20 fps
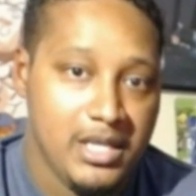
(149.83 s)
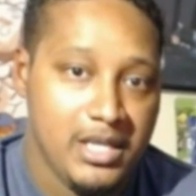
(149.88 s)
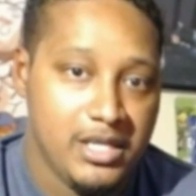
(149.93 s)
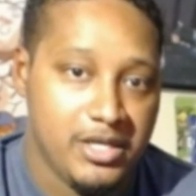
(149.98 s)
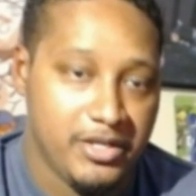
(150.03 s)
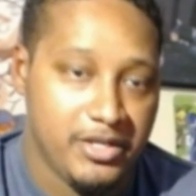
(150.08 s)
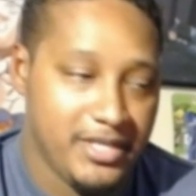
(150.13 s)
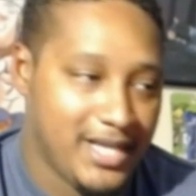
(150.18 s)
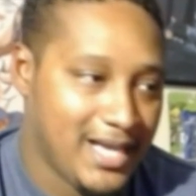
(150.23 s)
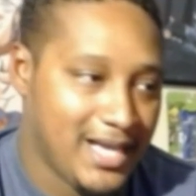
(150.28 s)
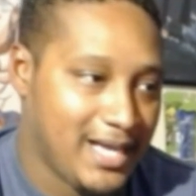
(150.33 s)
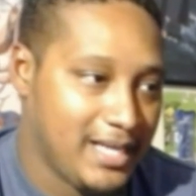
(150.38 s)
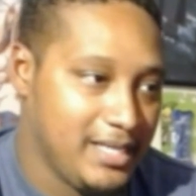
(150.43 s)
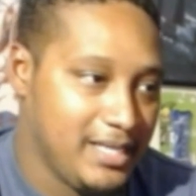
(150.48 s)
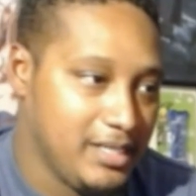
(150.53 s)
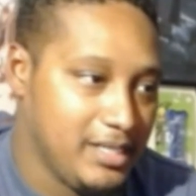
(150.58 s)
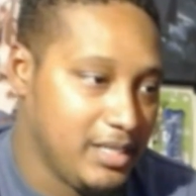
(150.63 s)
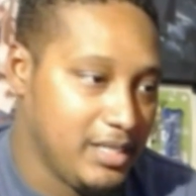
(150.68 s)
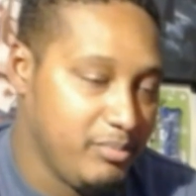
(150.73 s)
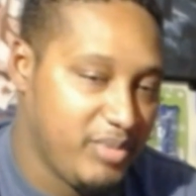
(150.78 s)
Now you got
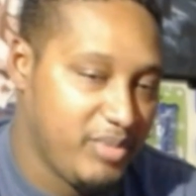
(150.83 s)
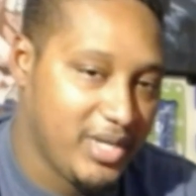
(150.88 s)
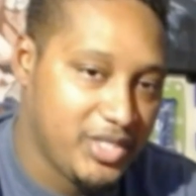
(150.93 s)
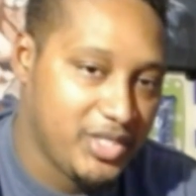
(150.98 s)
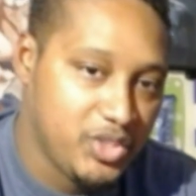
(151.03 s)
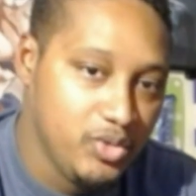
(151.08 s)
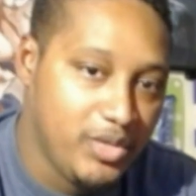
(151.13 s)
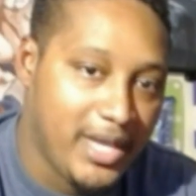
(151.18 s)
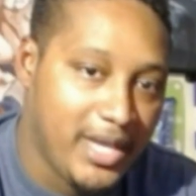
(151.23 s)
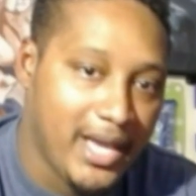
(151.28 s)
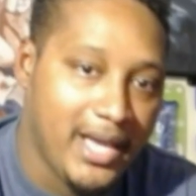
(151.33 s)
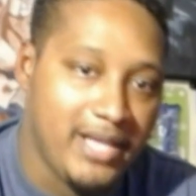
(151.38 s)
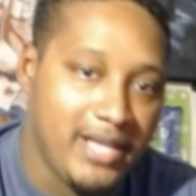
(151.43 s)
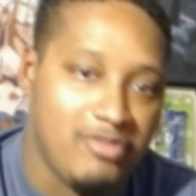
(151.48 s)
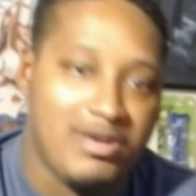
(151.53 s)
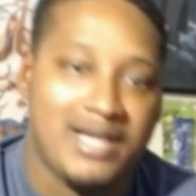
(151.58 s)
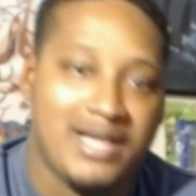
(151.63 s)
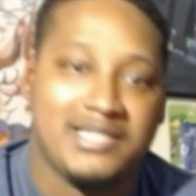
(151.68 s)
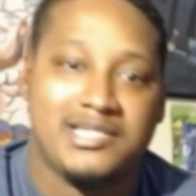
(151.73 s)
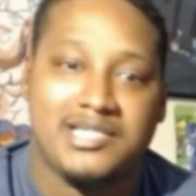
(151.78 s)
NBA 2K, you
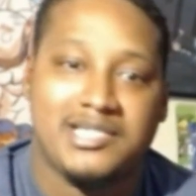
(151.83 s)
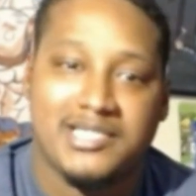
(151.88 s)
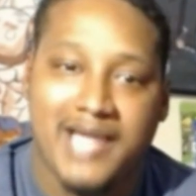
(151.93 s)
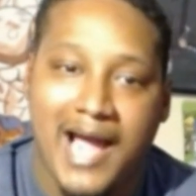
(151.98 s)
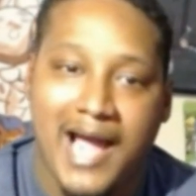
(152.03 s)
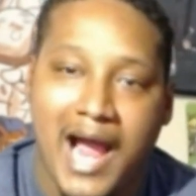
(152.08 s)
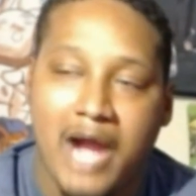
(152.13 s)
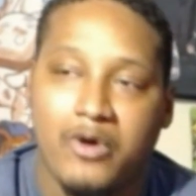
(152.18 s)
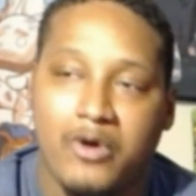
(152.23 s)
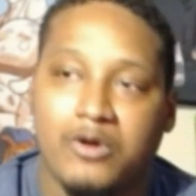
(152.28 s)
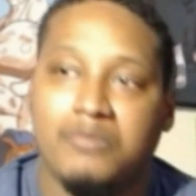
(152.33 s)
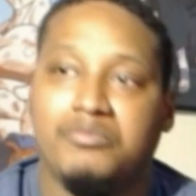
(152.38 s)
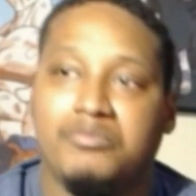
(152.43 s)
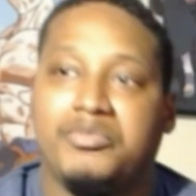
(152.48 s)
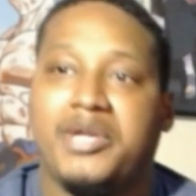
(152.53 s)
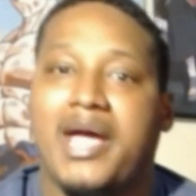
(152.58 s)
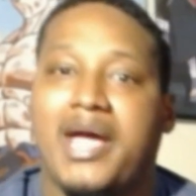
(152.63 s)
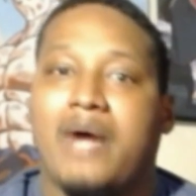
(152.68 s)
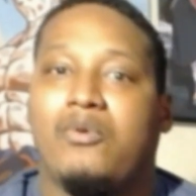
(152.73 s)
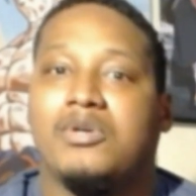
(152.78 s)
got Skyrim
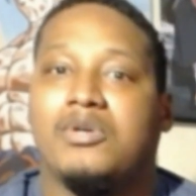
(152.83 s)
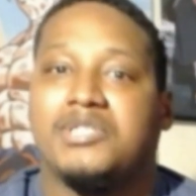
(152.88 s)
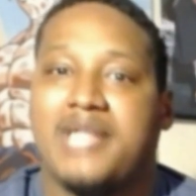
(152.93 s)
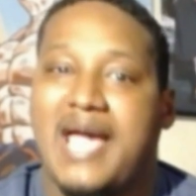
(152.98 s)
that was